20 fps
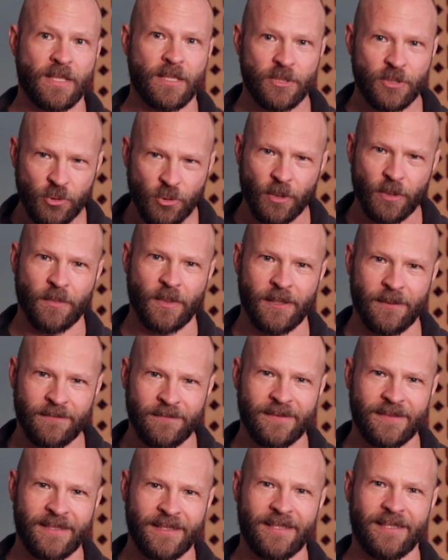Join me.
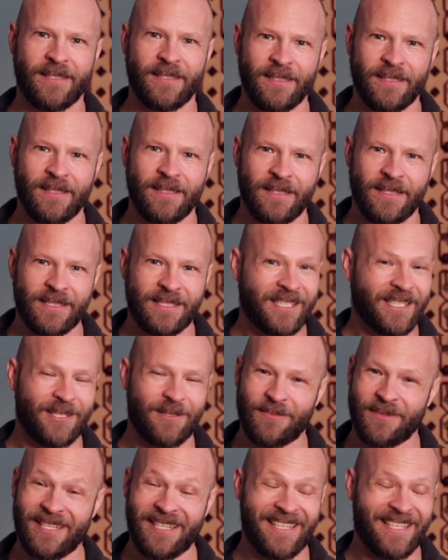It's
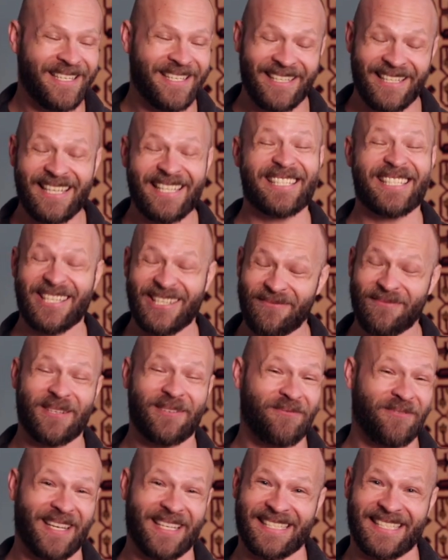gonna be it's gonna be
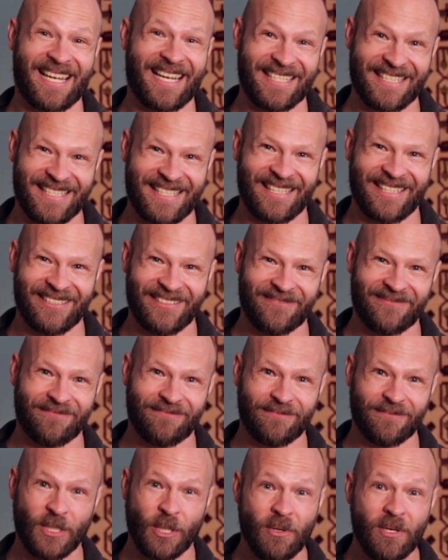fantastic.
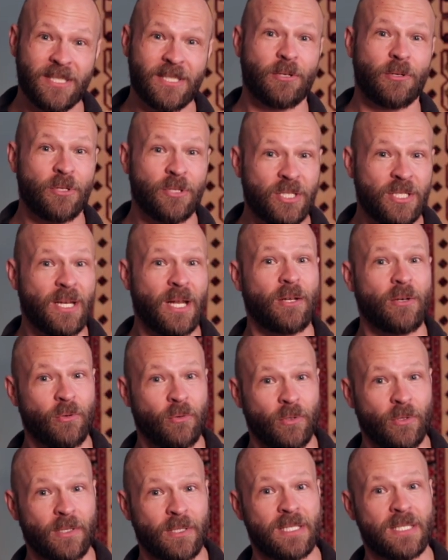Go to
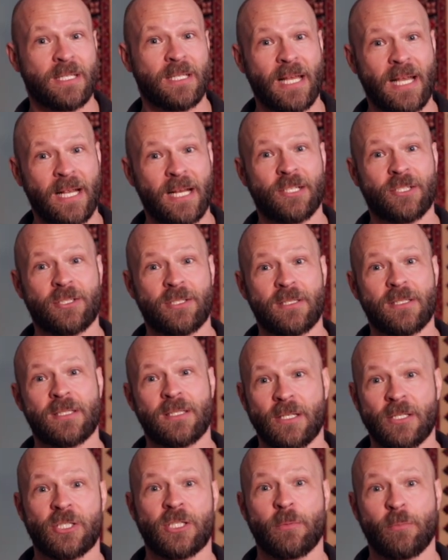serge.org slash
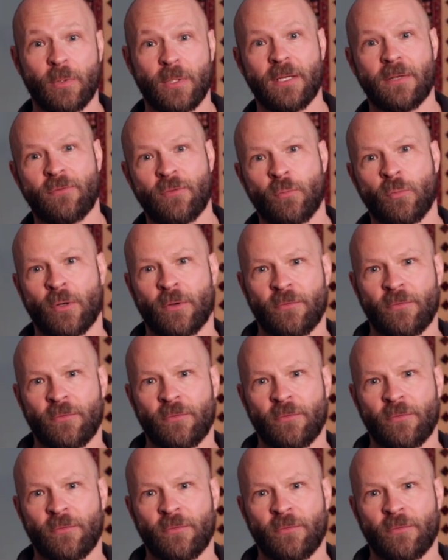sonshipweek for more